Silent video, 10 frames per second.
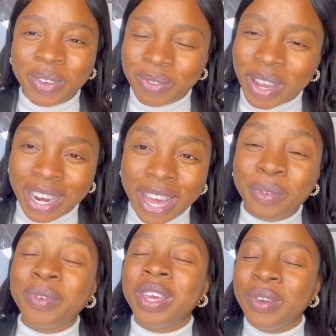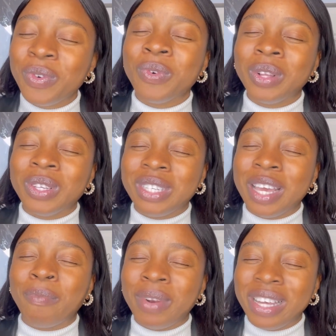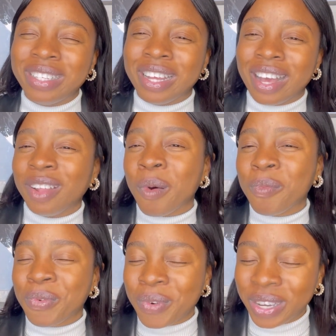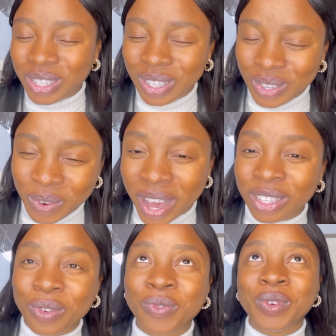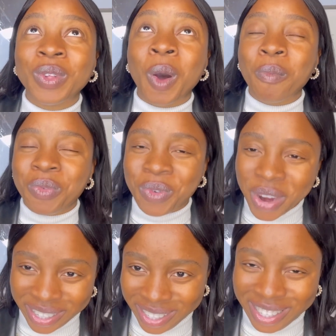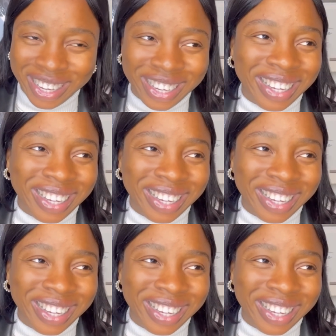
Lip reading: with my life? If you want to see a place that can oppress you and you feel oppressed,